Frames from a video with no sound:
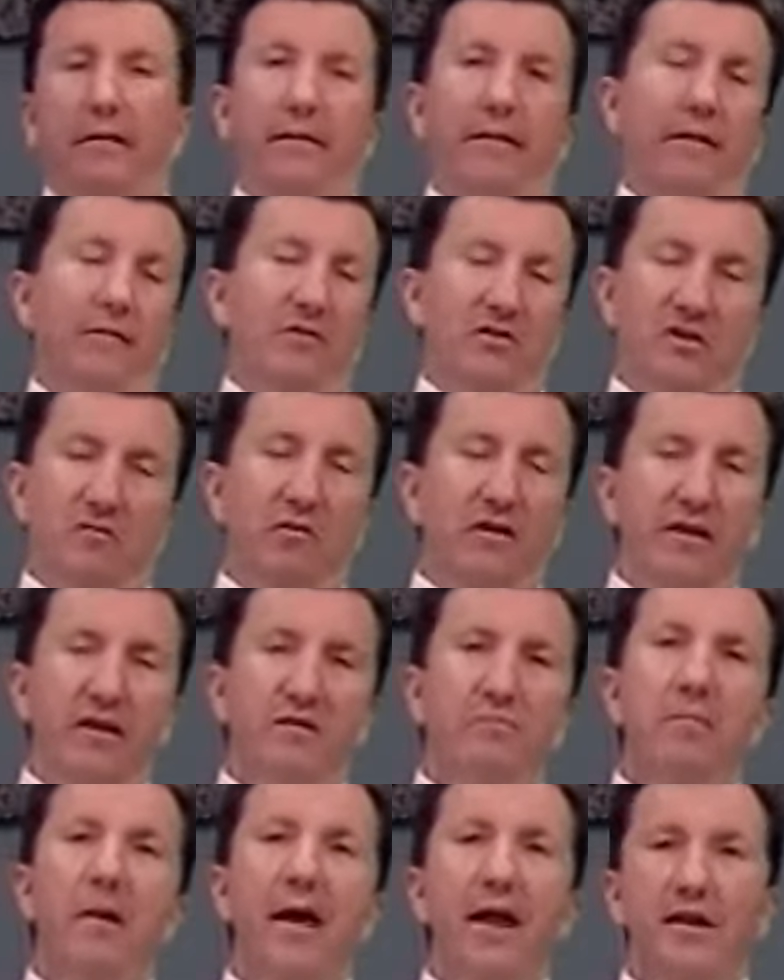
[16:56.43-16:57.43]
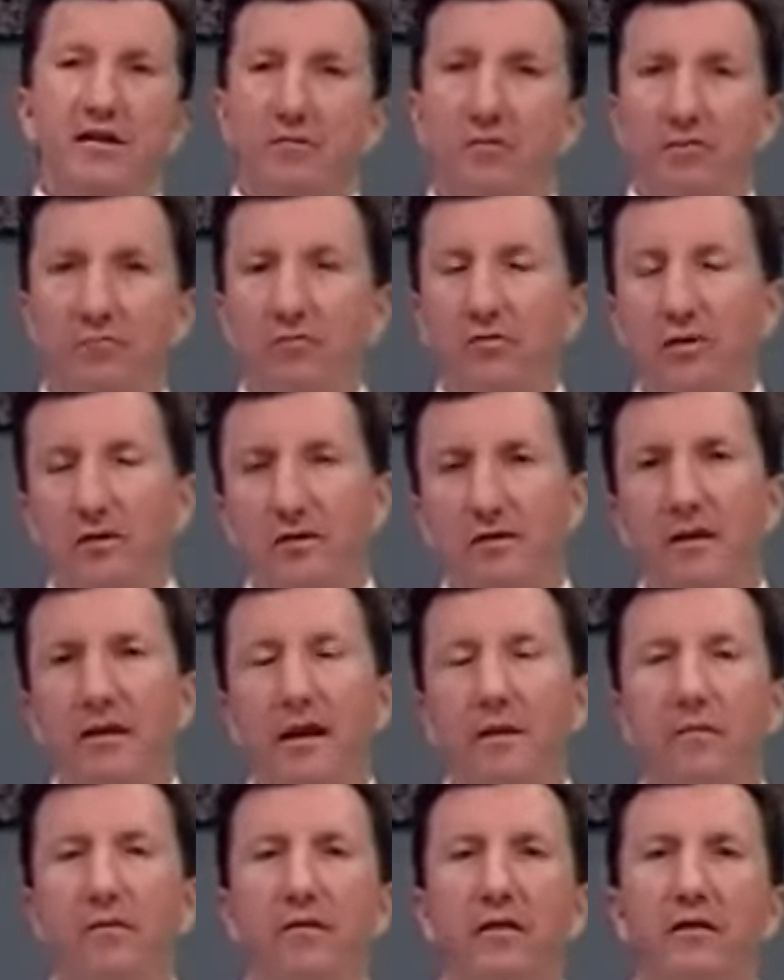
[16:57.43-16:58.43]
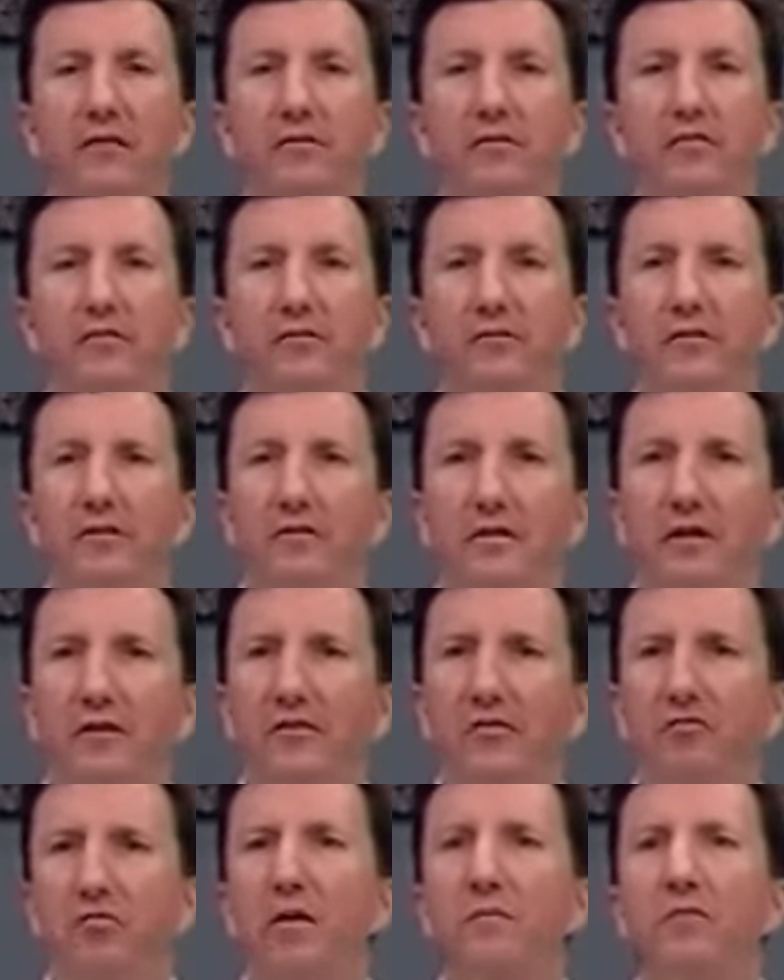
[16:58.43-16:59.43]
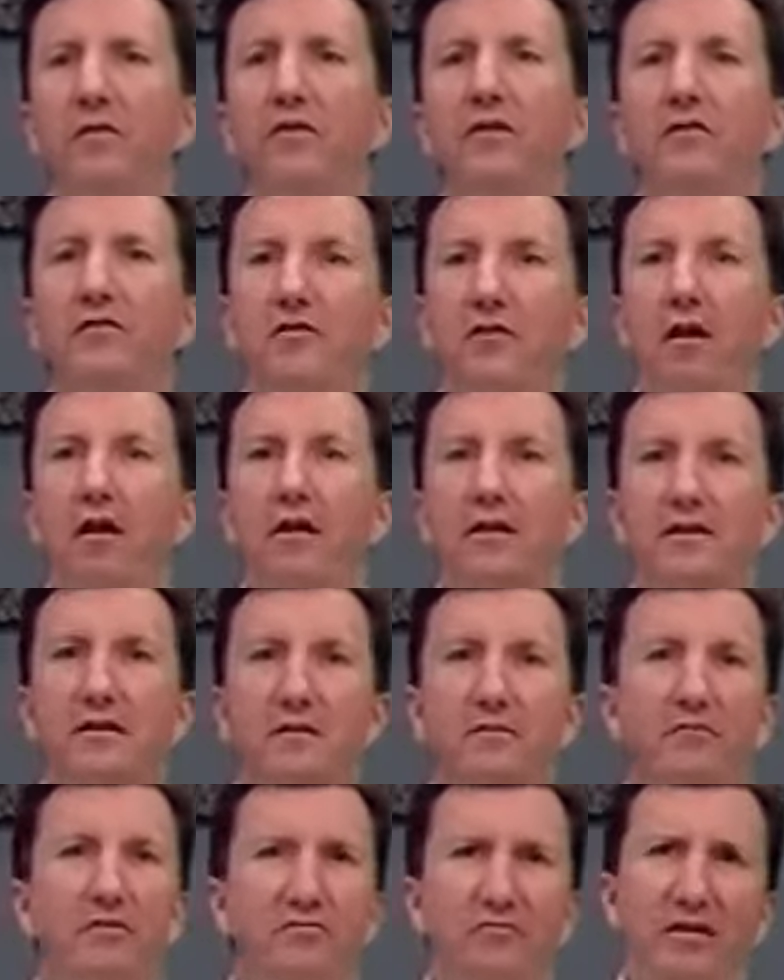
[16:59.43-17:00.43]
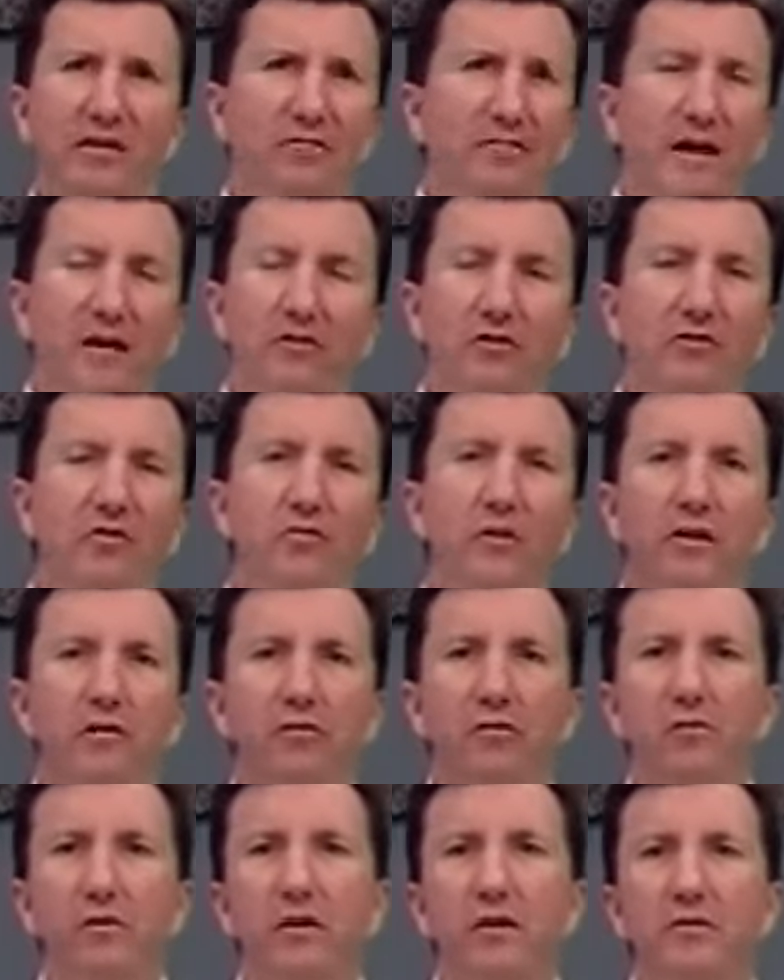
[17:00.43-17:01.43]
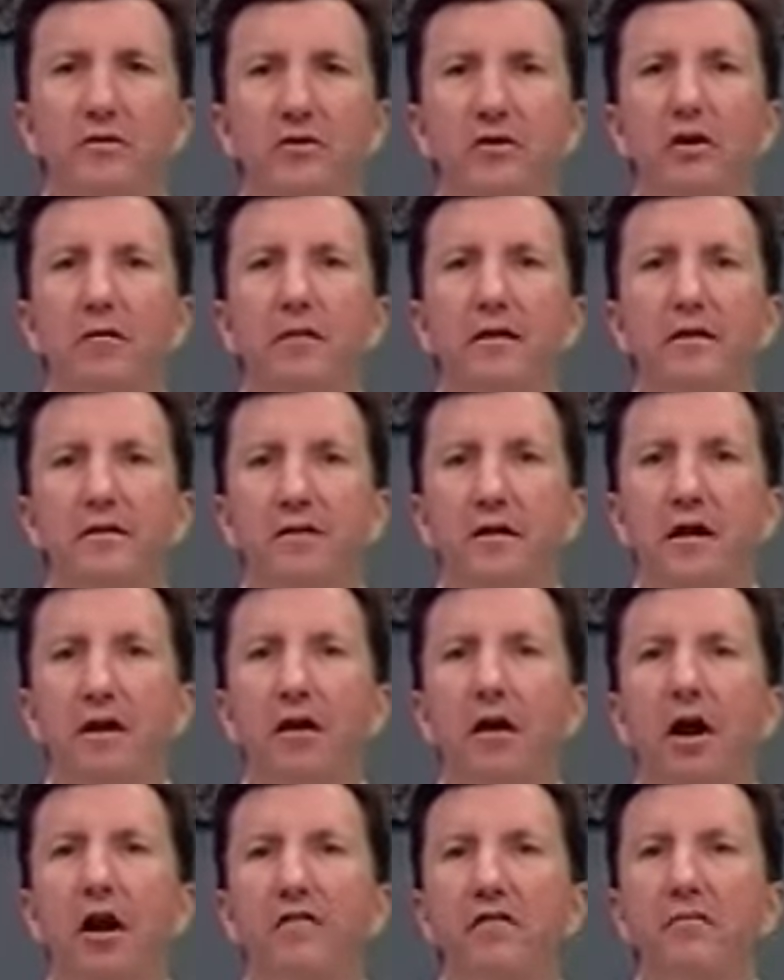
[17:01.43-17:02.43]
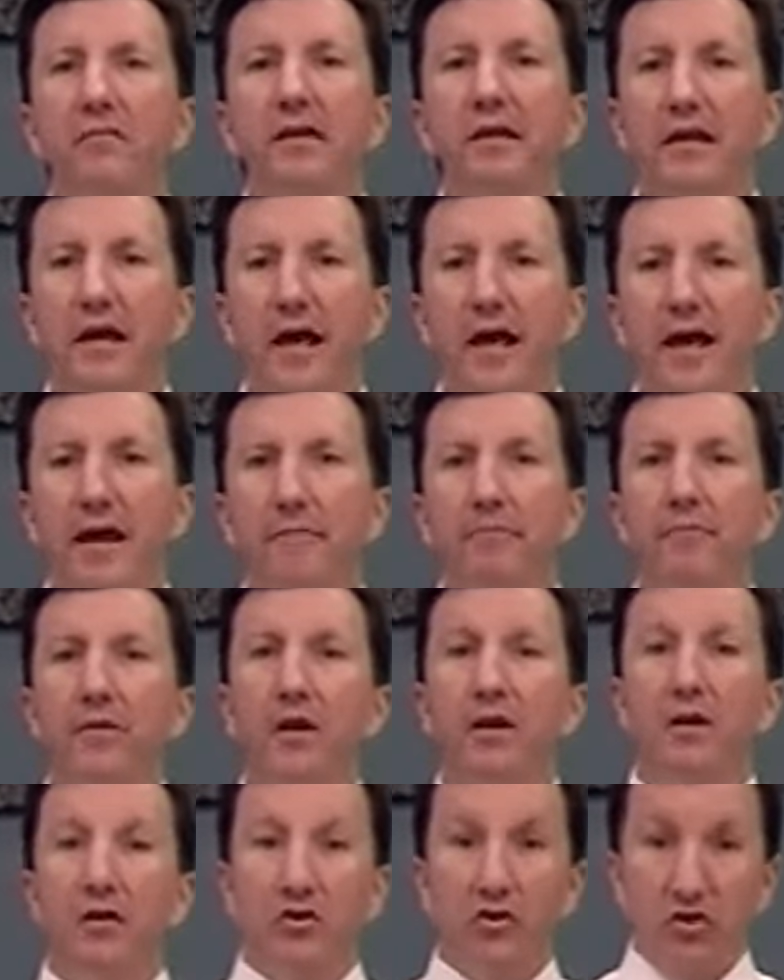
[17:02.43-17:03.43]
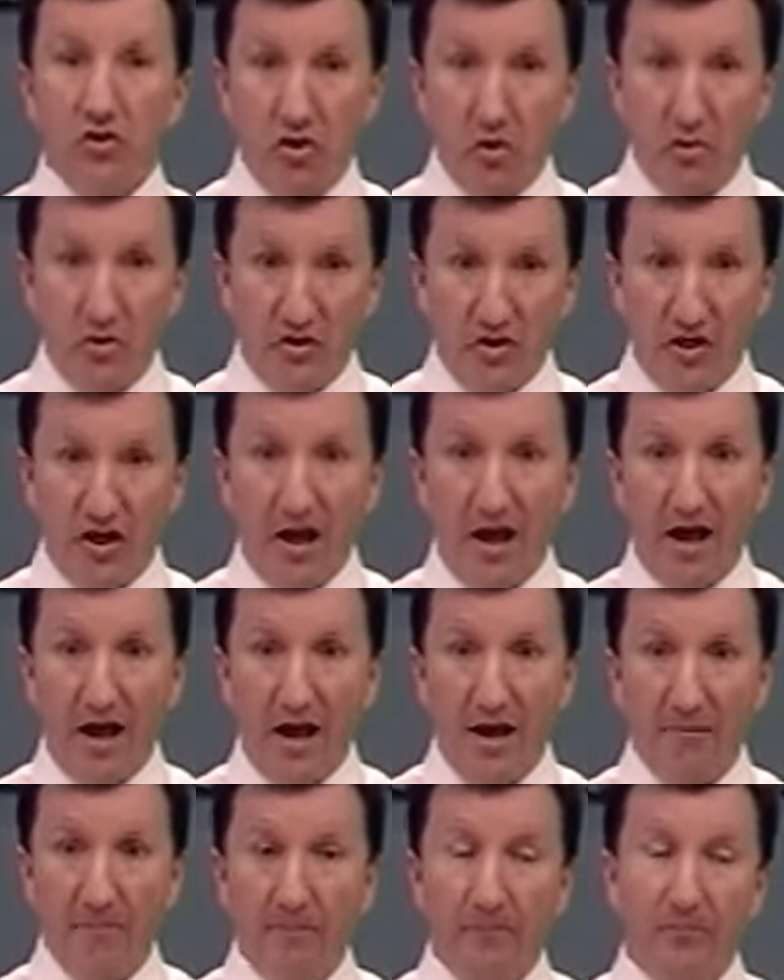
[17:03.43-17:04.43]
It was one of these management books. The name of it is Swim with the Sharks. It was written, 20, 30 years ago by this guy, Harvey Mackay, Jewish guy,